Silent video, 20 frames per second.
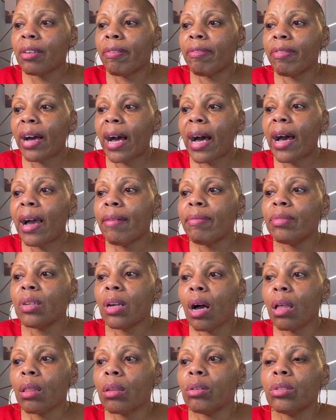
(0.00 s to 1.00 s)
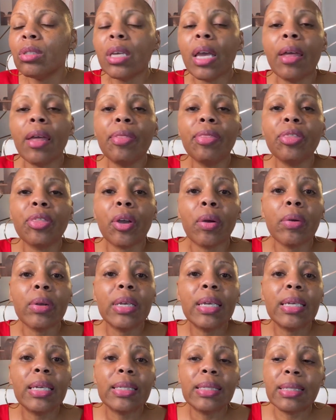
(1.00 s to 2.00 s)

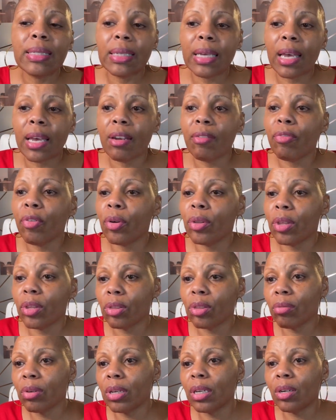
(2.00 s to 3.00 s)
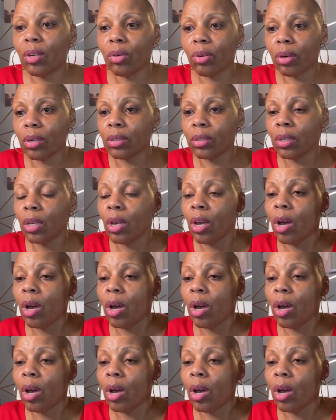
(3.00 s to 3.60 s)
$5.30 for the three course.